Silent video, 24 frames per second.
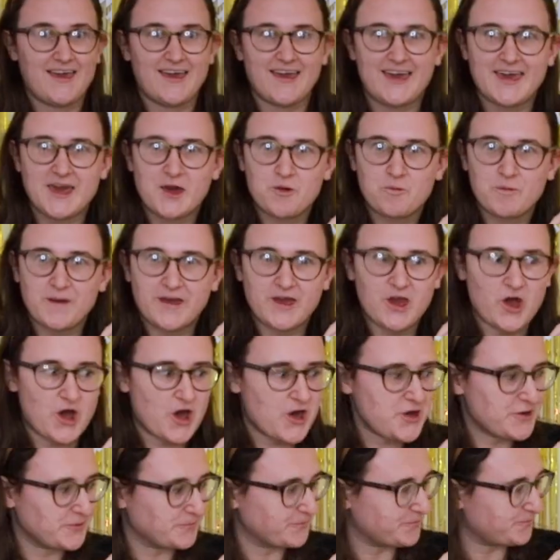Here we
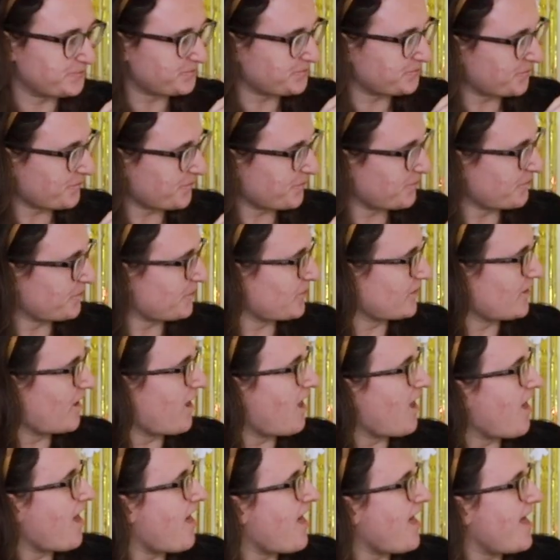go.
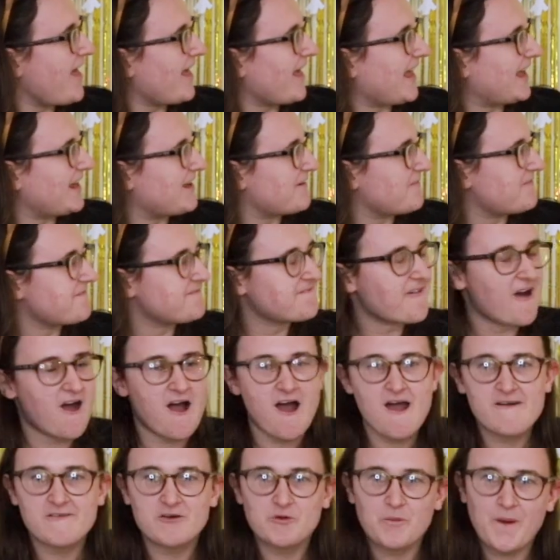In a
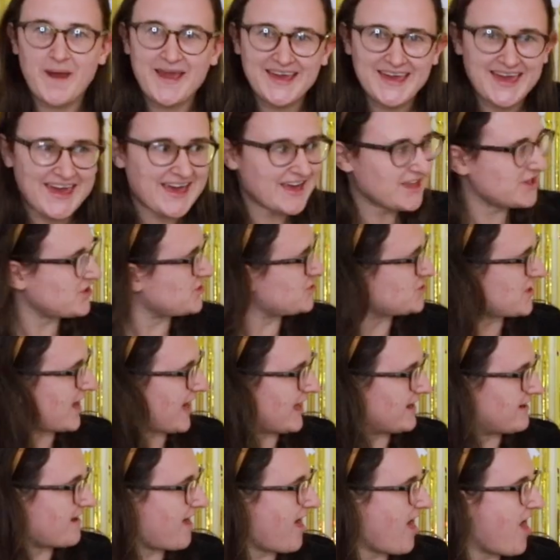faraway
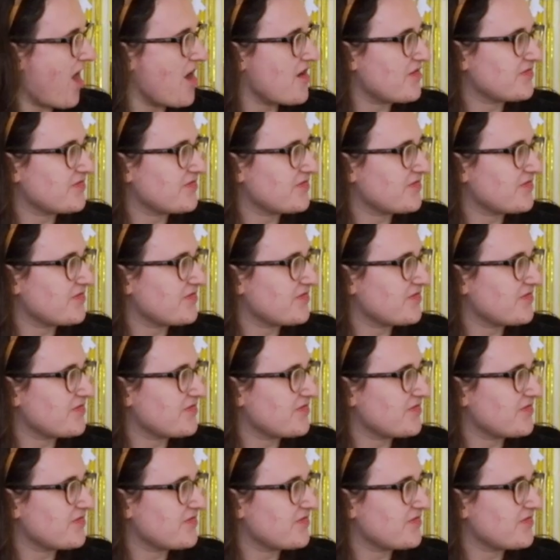kitchen,